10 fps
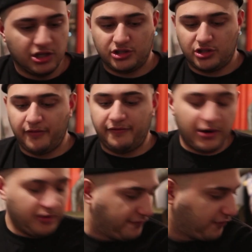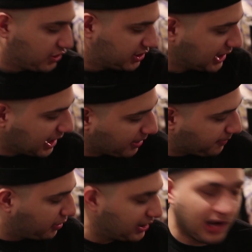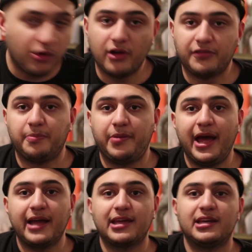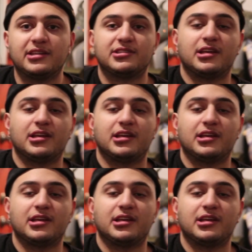So the very first thing I'm going to pull out of the bag is